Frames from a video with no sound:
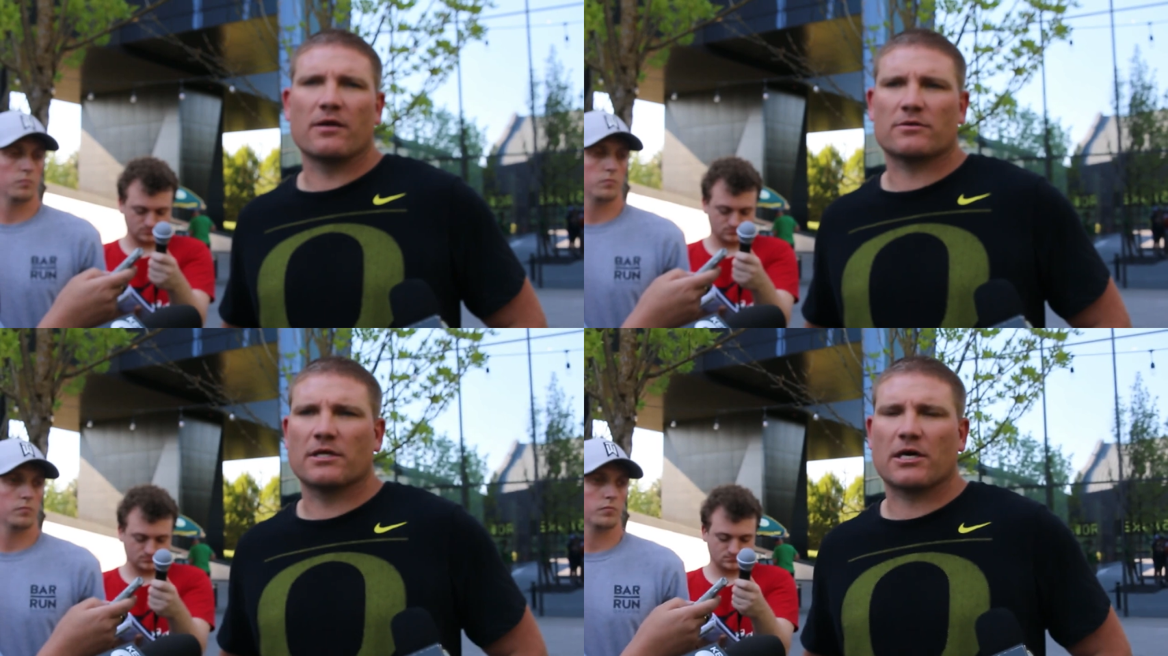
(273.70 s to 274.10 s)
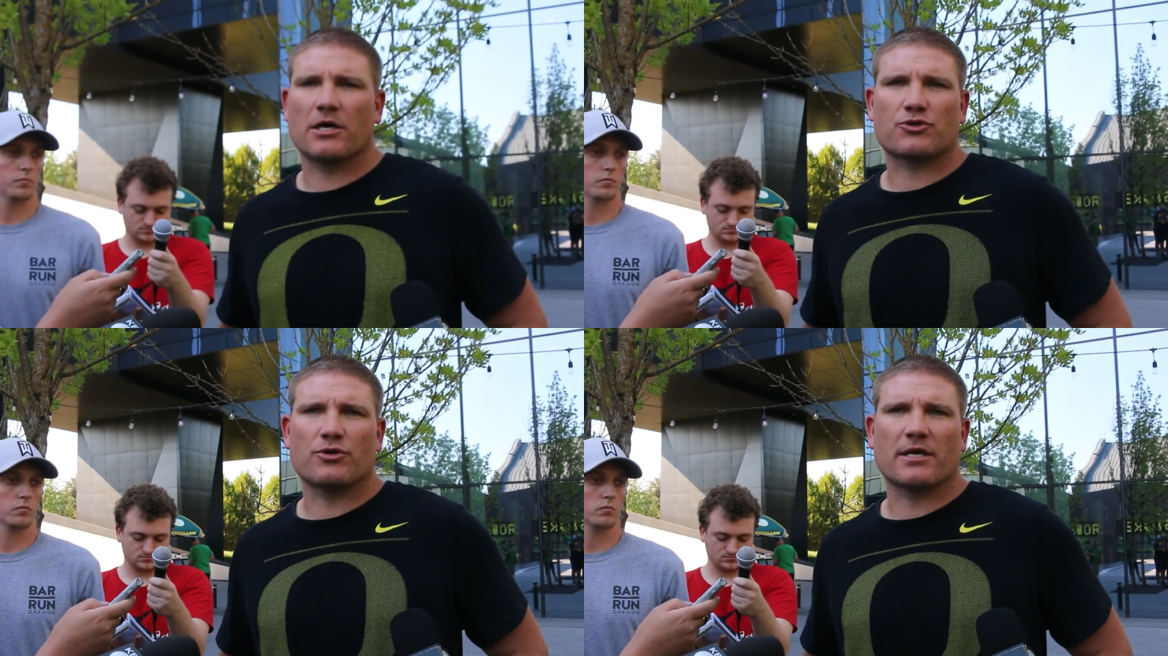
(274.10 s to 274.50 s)
Speaker 1: else in the
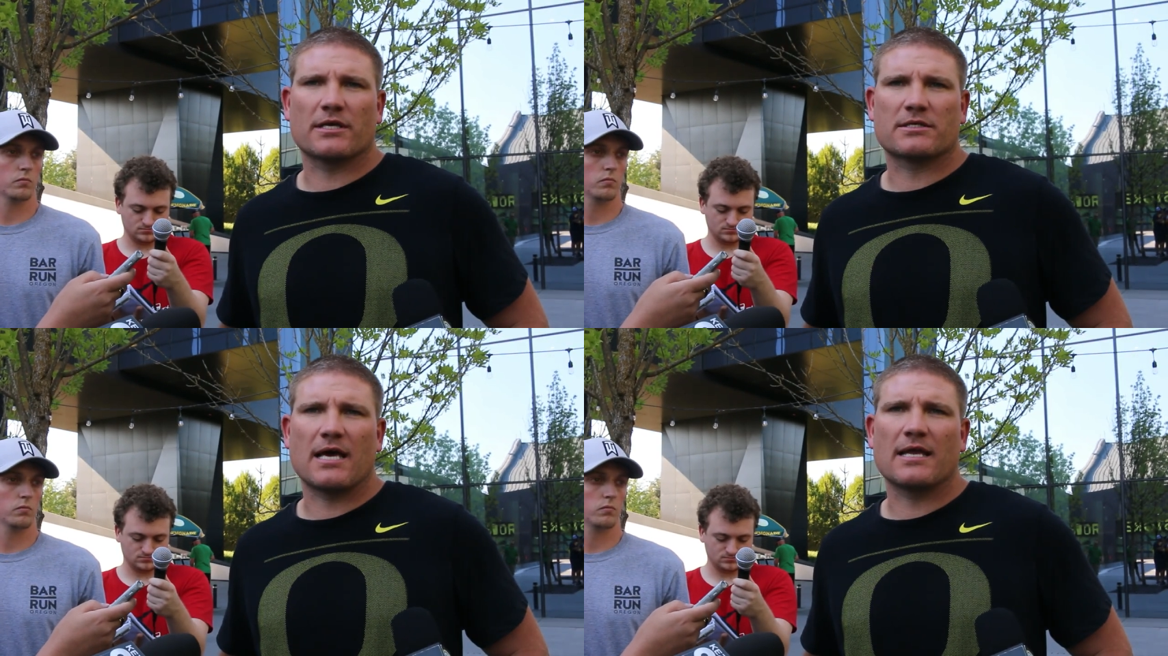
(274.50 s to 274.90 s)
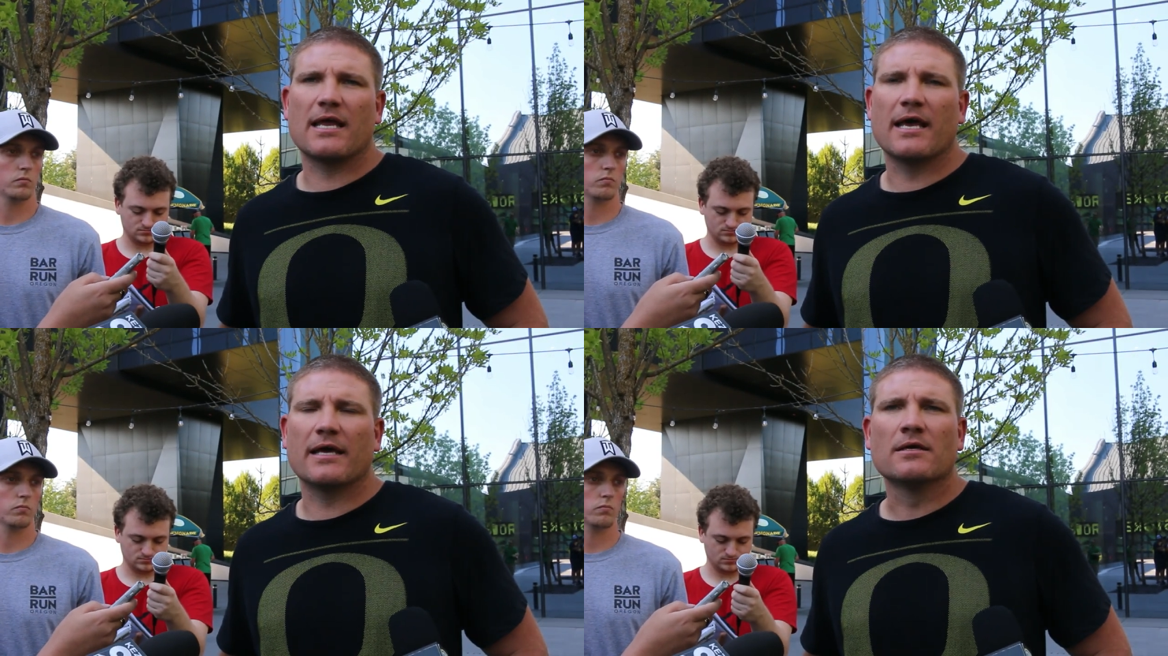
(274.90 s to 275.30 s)
country that gets that
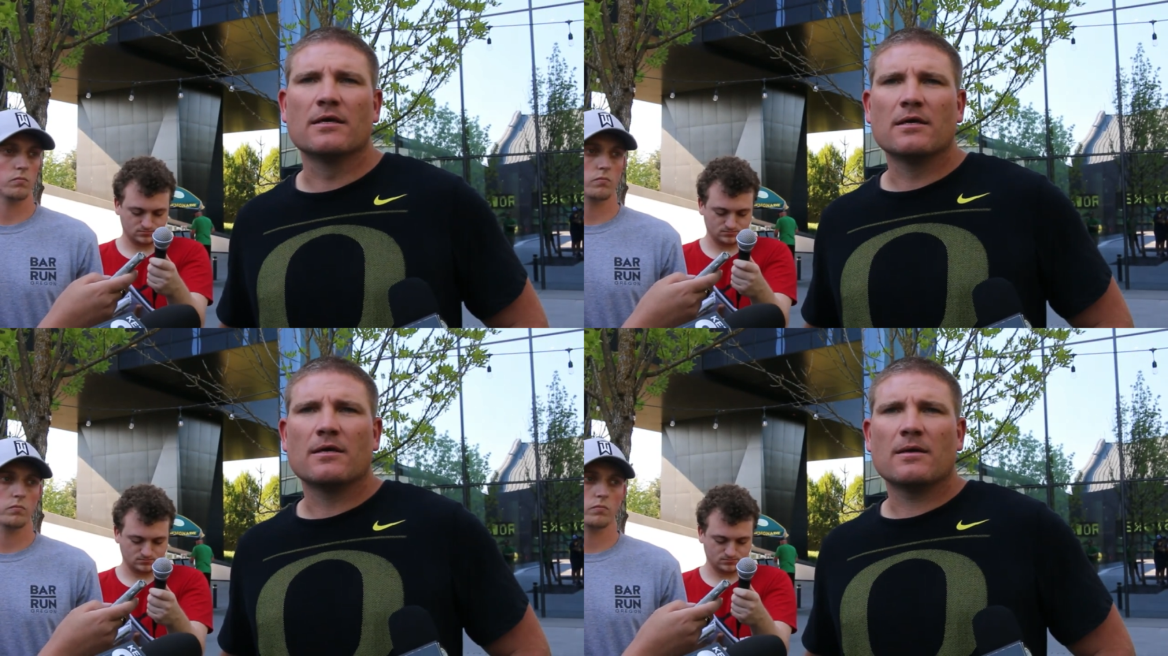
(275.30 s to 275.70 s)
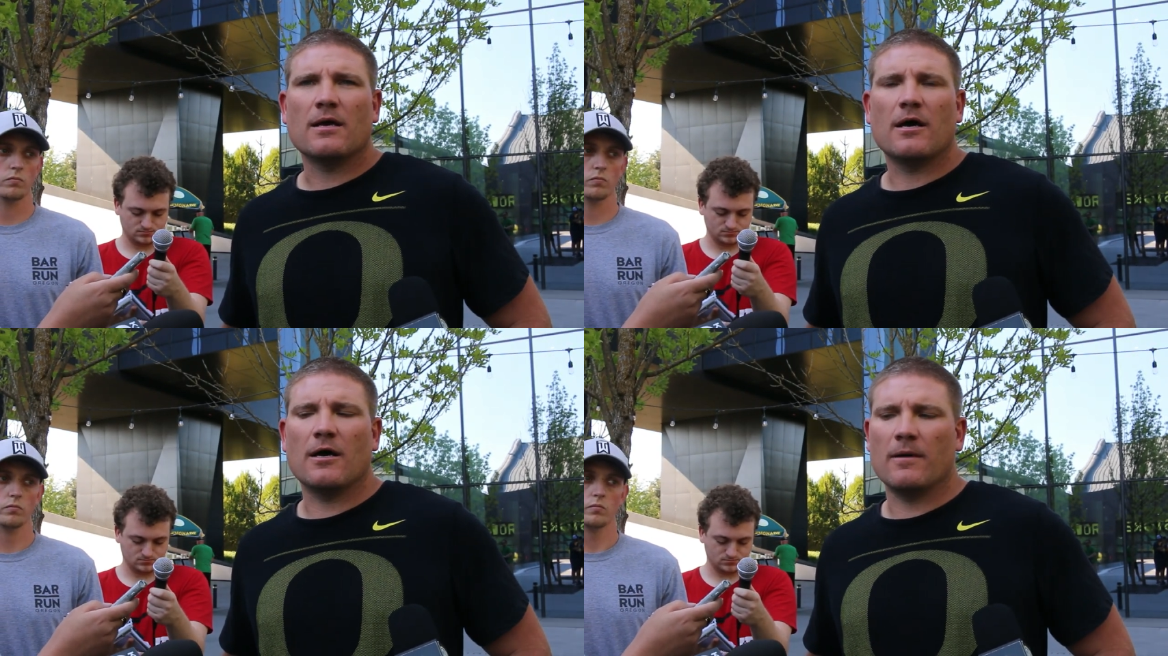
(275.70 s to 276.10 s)
day.
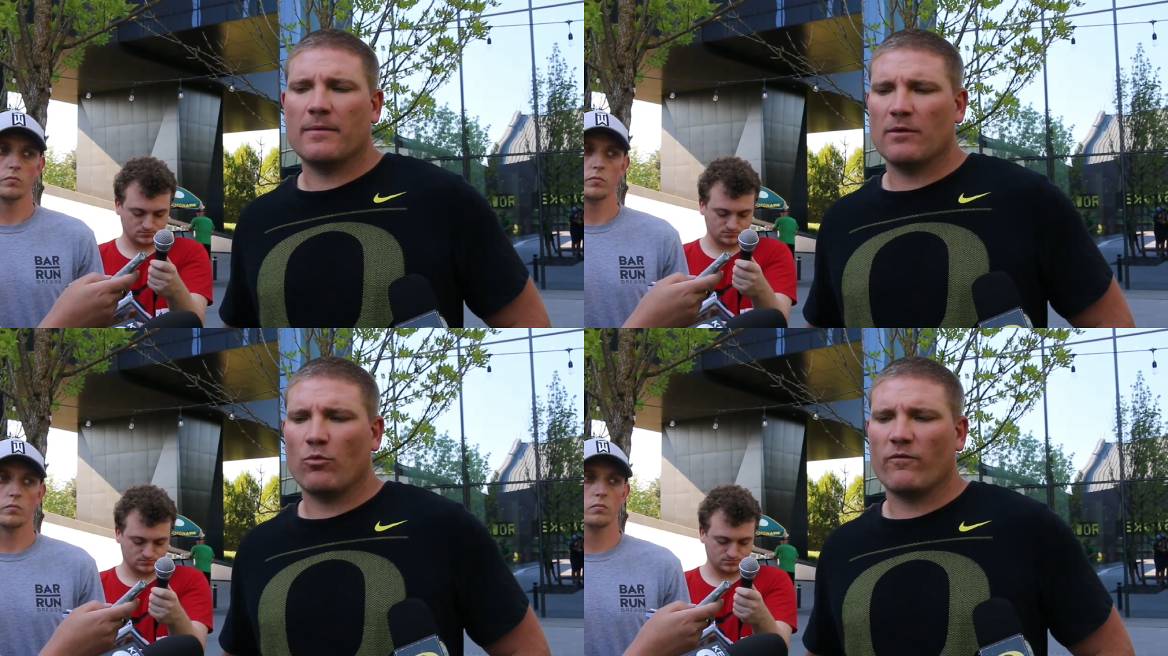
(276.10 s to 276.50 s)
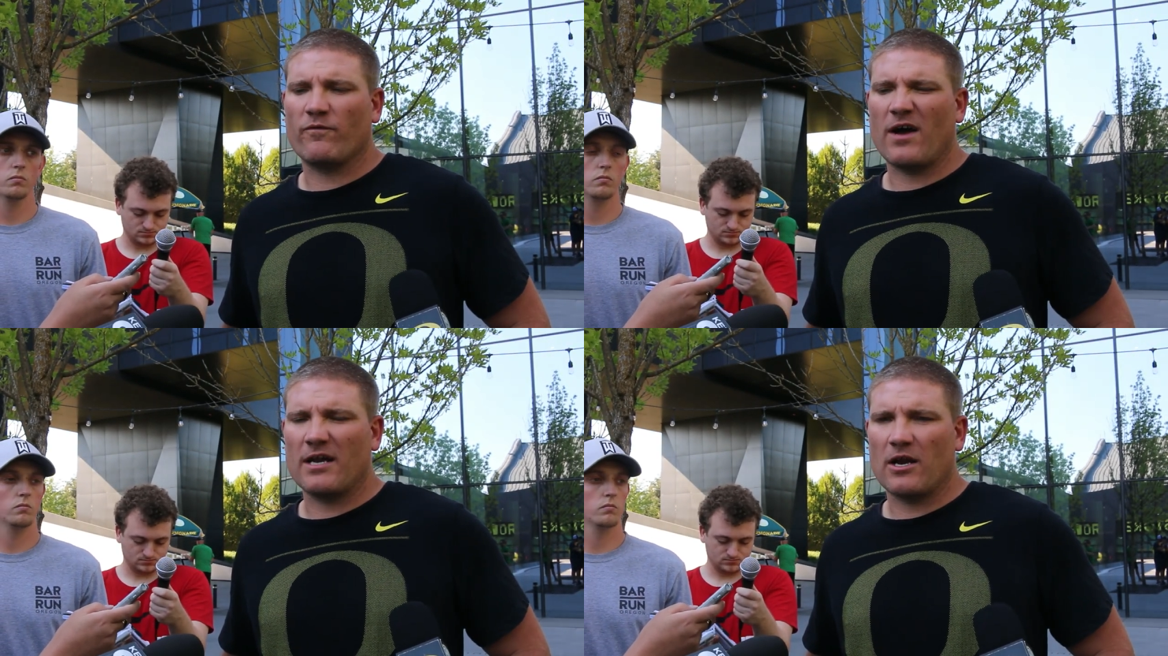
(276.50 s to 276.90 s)
Um, and then we'll
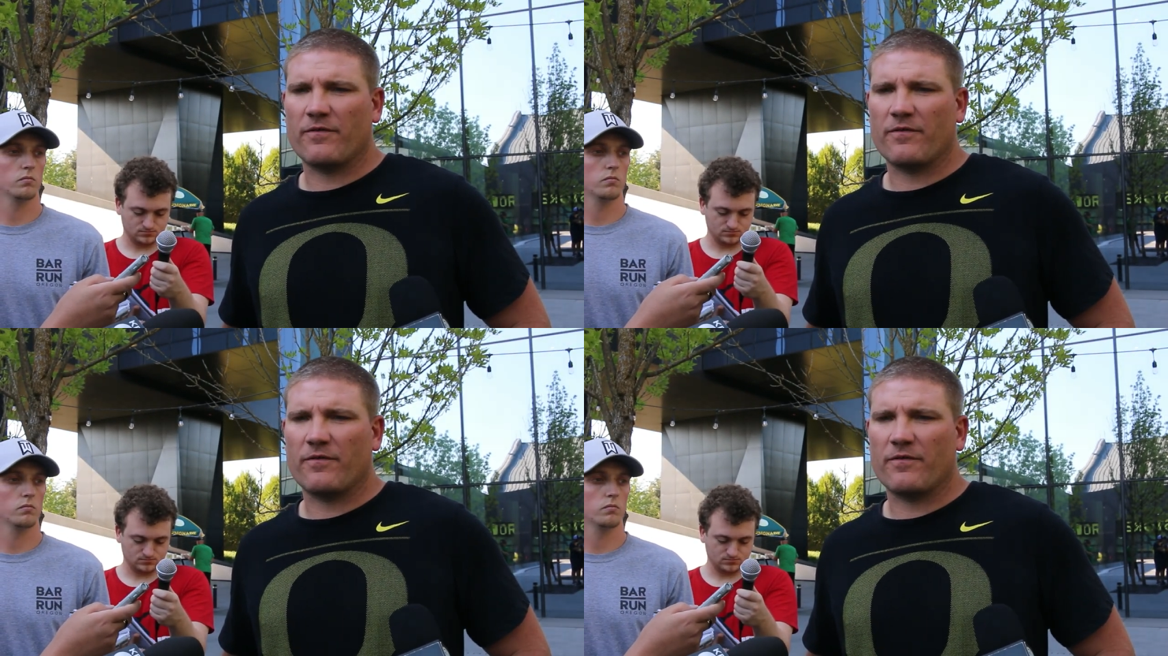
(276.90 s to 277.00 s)
find out.